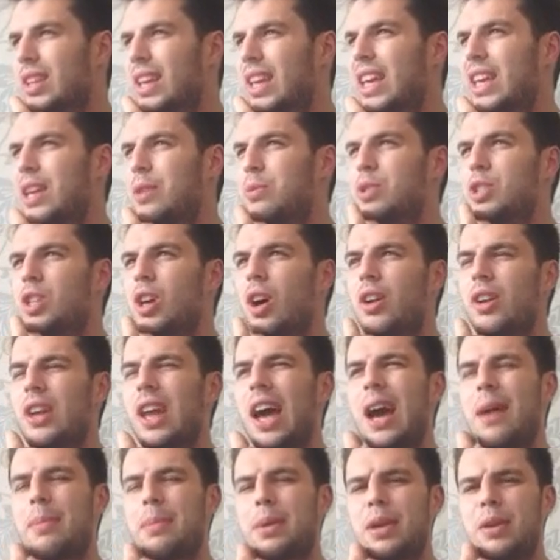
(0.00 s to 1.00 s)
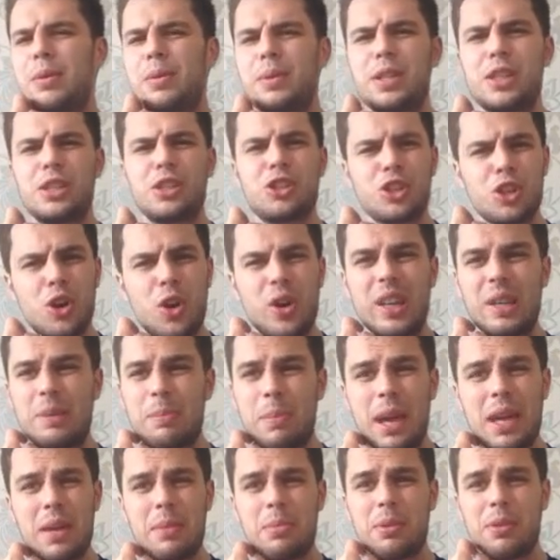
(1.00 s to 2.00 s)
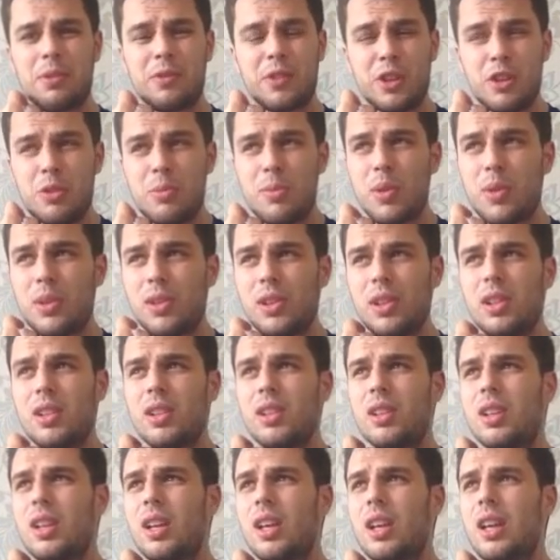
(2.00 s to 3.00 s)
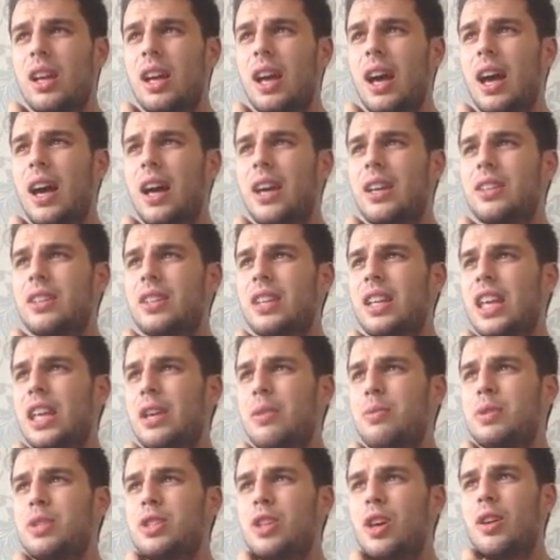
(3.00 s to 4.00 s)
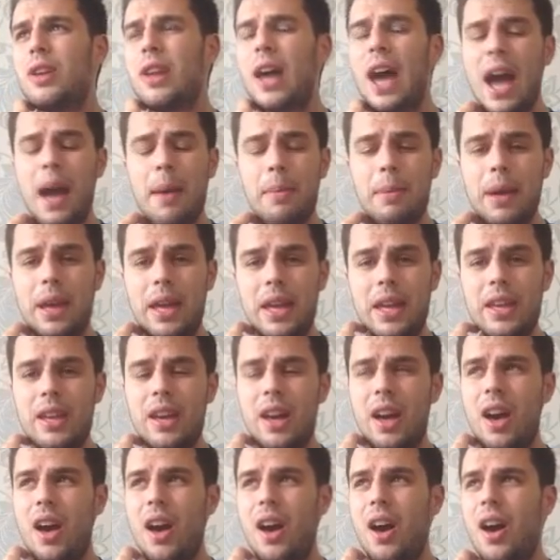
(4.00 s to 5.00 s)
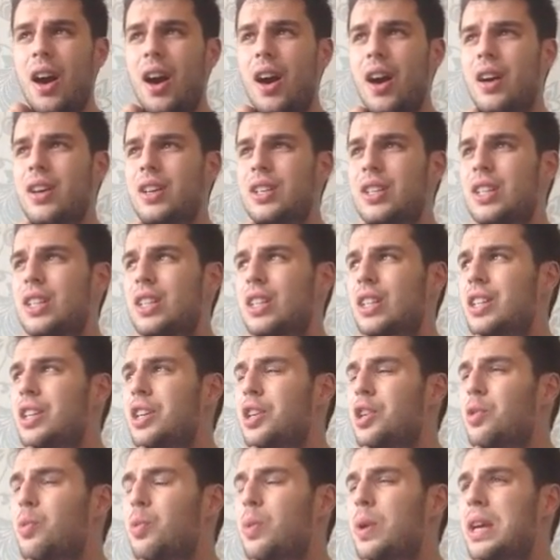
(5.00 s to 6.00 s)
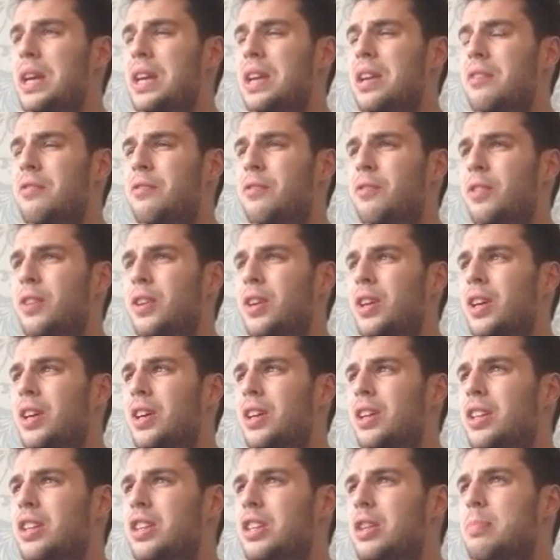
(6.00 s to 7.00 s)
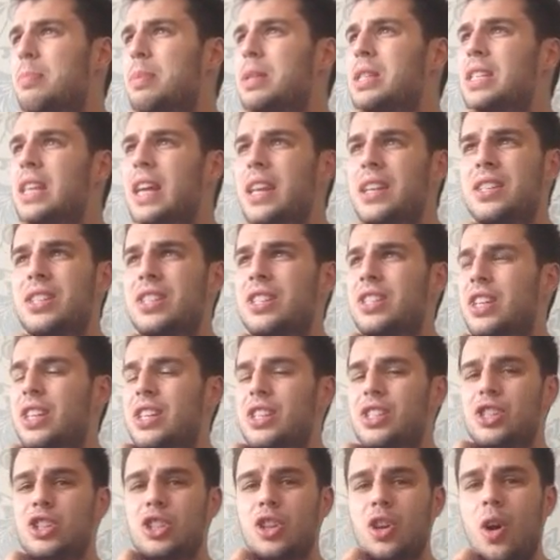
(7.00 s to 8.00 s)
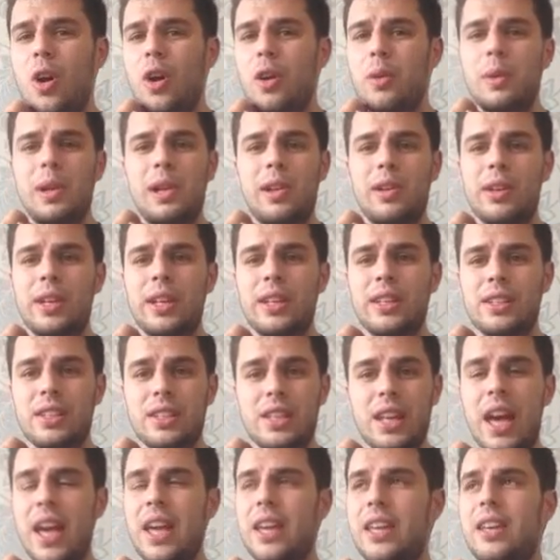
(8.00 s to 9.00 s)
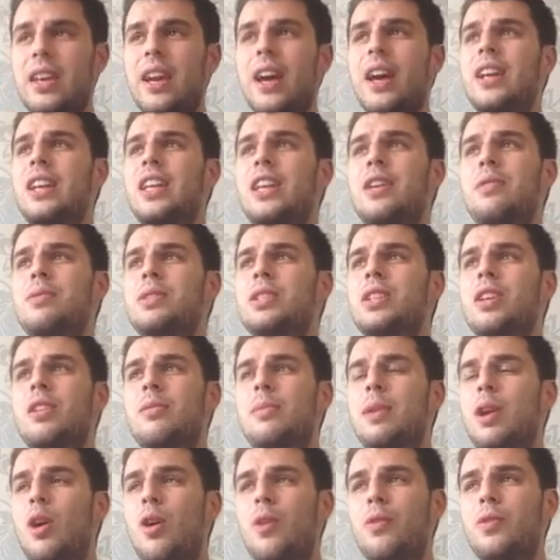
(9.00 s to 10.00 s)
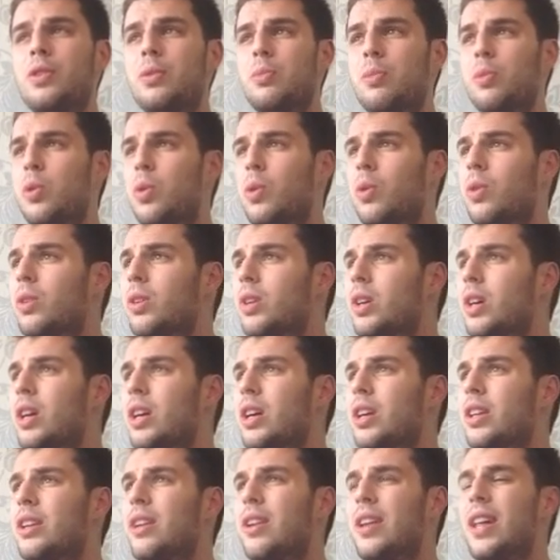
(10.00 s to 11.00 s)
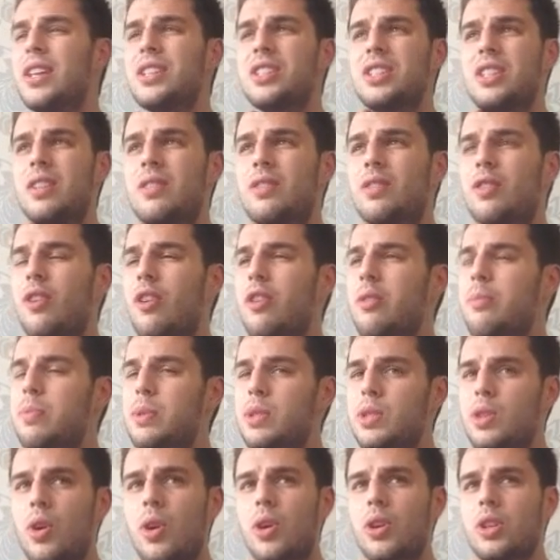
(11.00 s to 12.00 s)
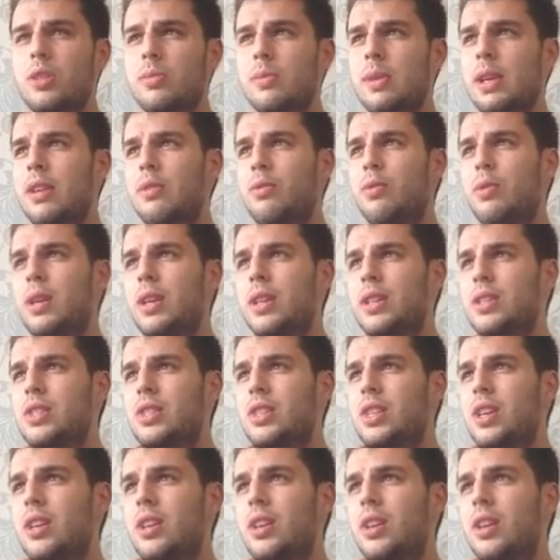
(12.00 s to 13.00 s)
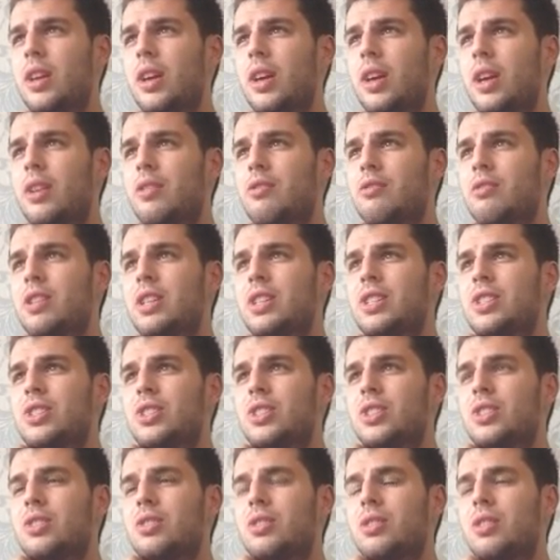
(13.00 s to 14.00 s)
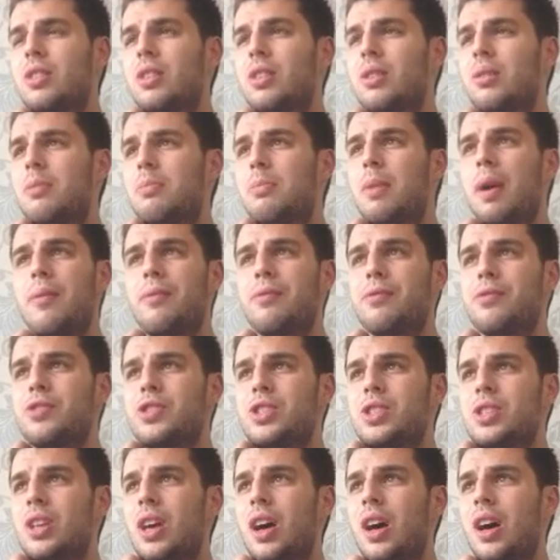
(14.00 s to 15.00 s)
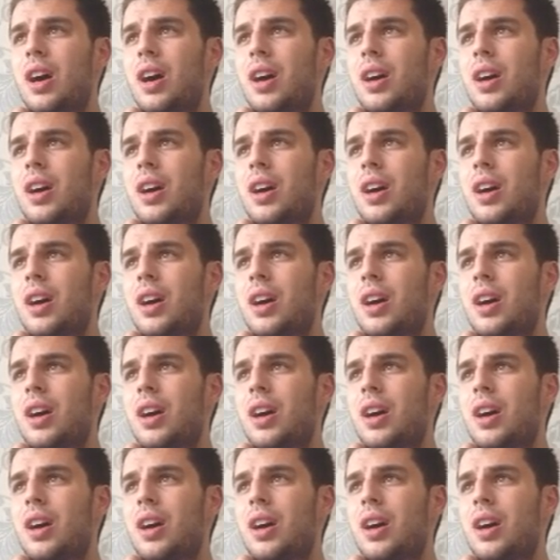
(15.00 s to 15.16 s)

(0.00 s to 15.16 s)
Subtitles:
he was unhappy with the Sky pay-per-view model, and he was unhappy with the percentages Sky were looking to take, and he was going to be after more. Now, that seems very bizarre to me if we consider that in recent months,